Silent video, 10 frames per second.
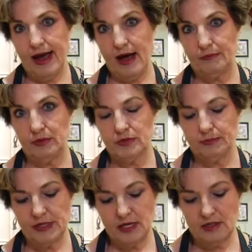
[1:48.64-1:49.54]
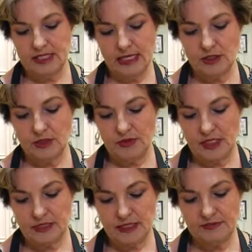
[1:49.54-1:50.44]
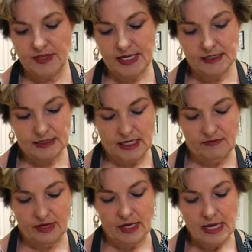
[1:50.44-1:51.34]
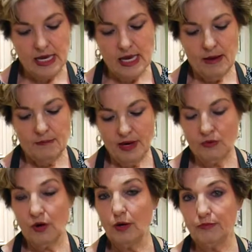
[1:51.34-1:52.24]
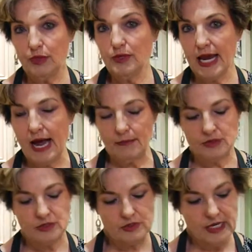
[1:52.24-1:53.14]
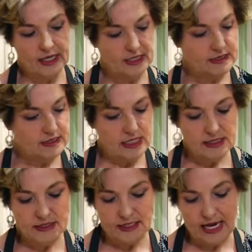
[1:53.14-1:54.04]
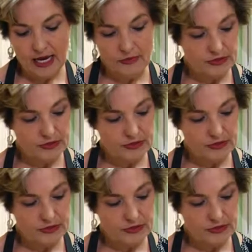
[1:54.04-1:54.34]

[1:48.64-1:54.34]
apples because I do this at Thanksgiving, but Rum Beauty apples are not in season now,